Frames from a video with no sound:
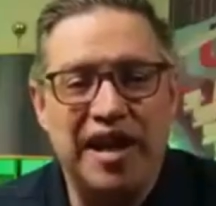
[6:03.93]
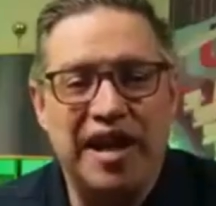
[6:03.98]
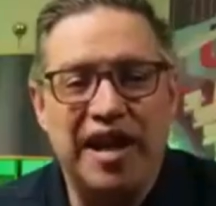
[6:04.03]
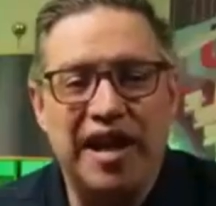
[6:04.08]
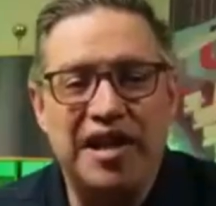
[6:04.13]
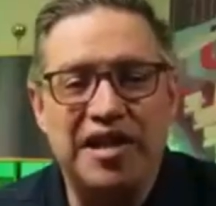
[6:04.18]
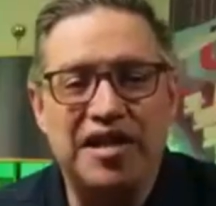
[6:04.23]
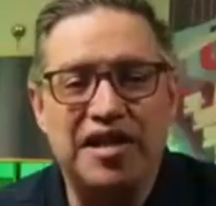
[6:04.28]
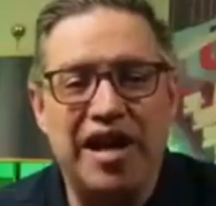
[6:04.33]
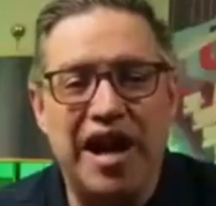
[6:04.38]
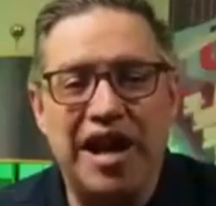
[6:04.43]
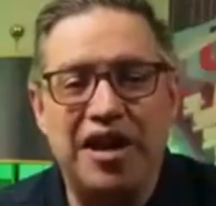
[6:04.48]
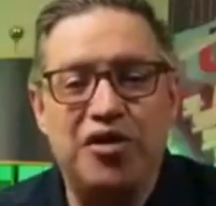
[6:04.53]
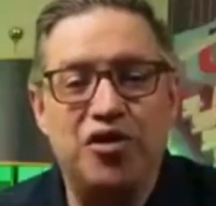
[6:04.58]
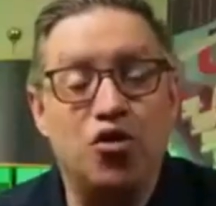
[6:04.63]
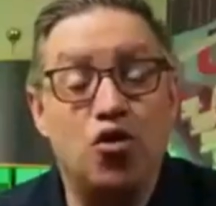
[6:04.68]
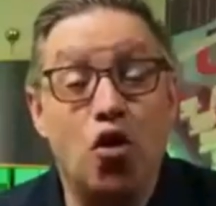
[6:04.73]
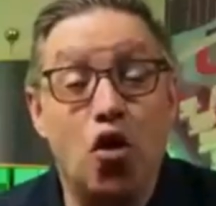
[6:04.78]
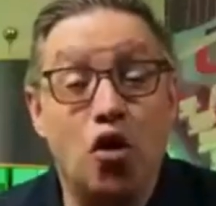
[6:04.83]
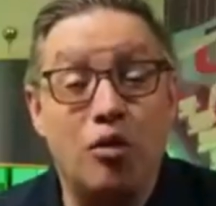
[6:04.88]
it's not
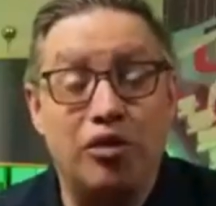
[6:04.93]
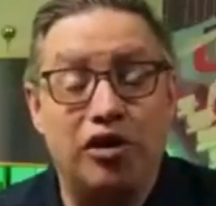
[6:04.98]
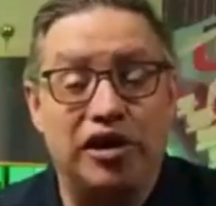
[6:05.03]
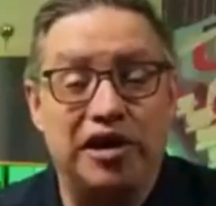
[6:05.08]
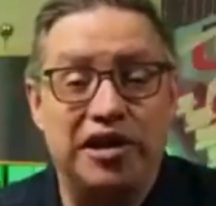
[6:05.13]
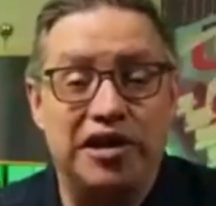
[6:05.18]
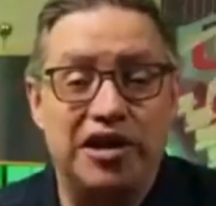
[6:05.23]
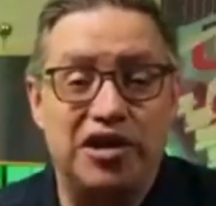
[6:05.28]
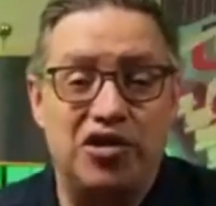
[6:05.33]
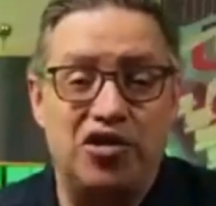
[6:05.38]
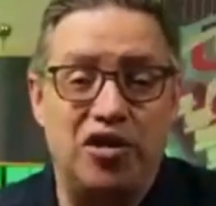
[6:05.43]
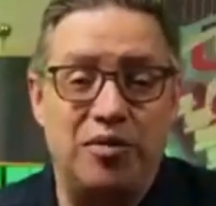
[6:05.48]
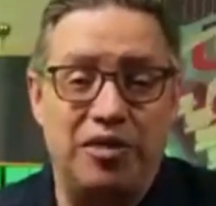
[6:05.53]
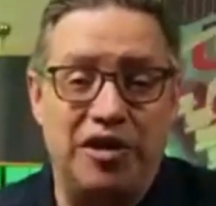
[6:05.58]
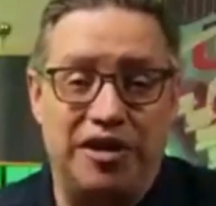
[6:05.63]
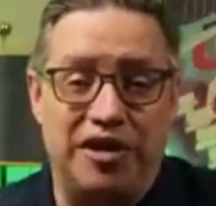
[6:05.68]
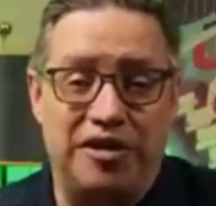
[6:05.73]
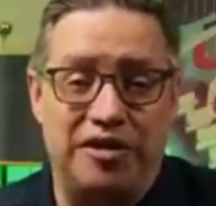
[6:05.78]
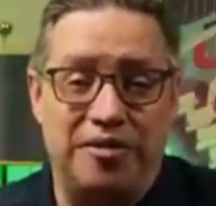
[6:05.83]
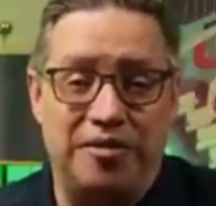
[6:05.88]
normally
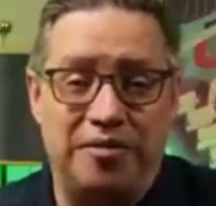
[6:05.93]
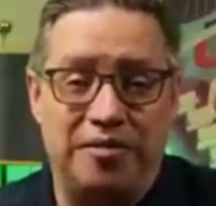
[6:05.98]
distributed.